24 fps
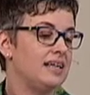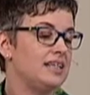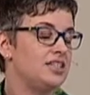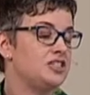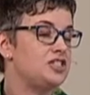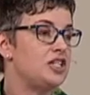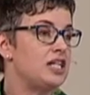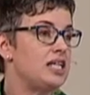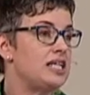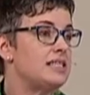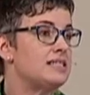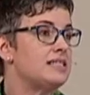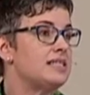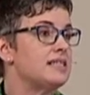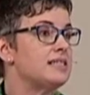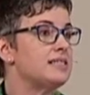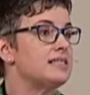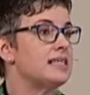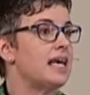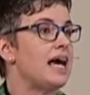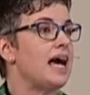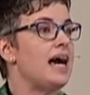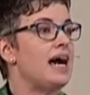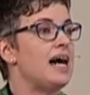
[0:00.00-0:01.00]

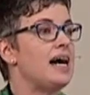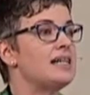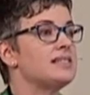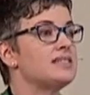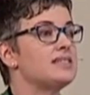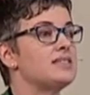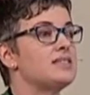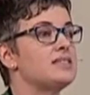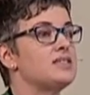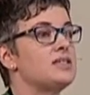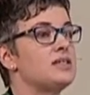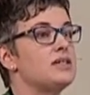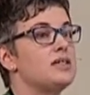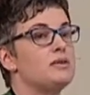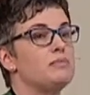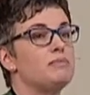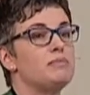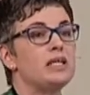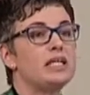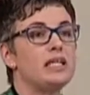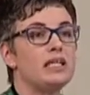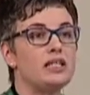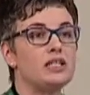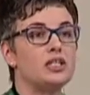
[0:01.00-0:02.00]
Jesus asked
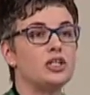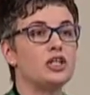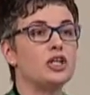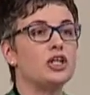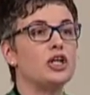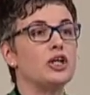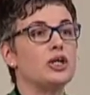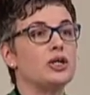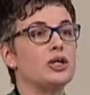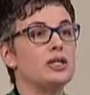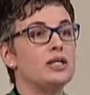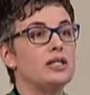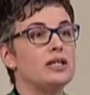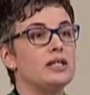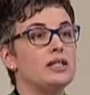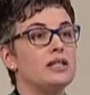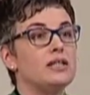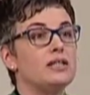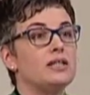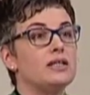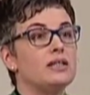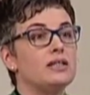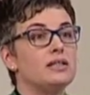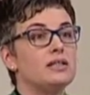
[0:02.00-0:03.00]
Peter,
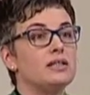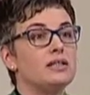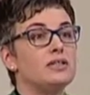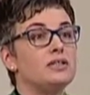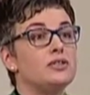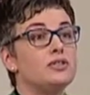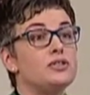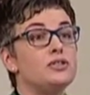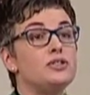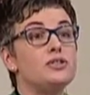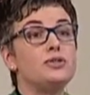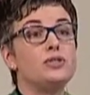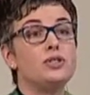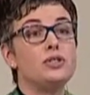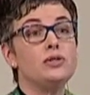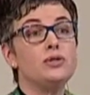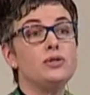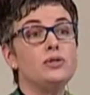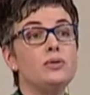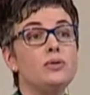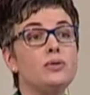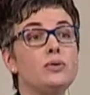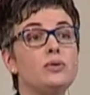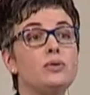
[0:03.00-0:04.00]
"Do
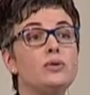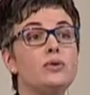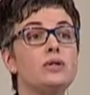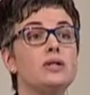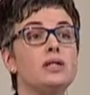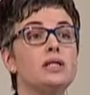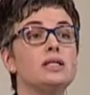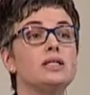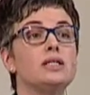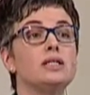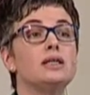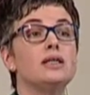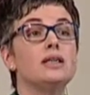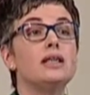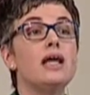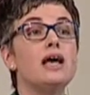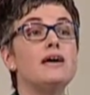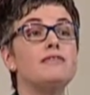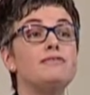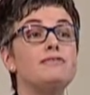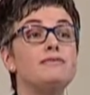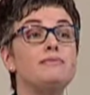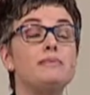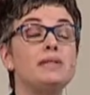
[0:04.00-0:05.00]
you
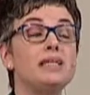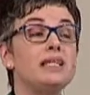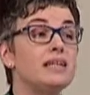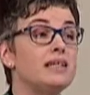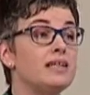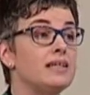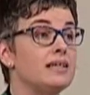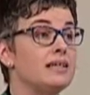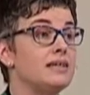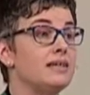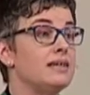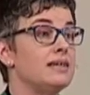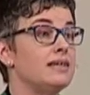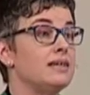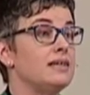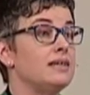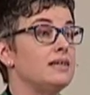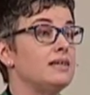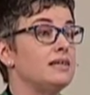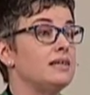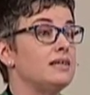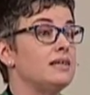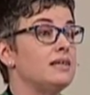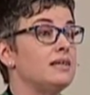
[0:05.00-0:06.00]
love me?
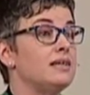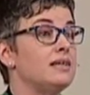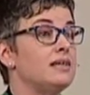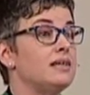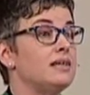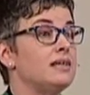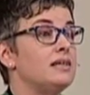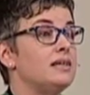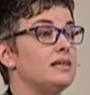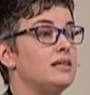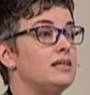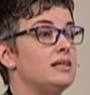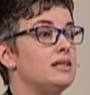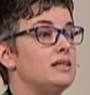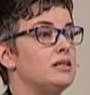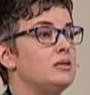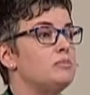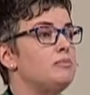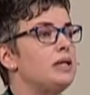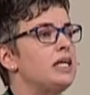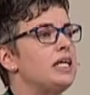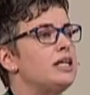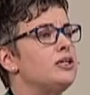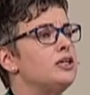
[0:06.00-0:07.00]

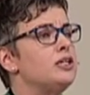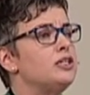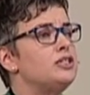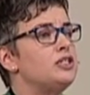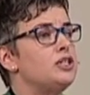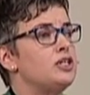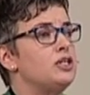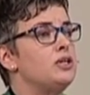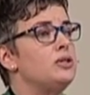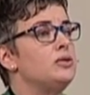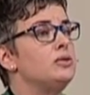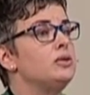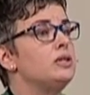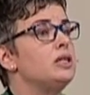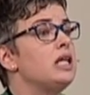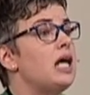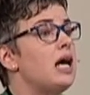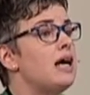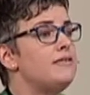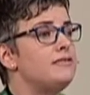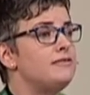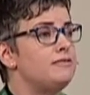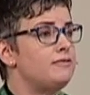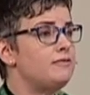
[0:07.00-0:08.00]
Peter, do you
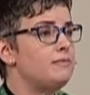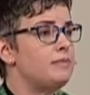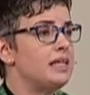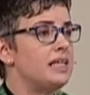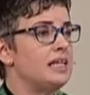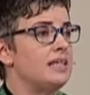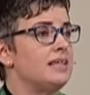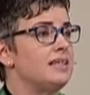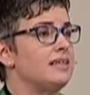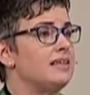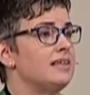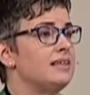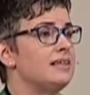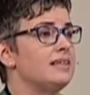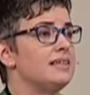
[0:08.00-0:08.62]
love me?"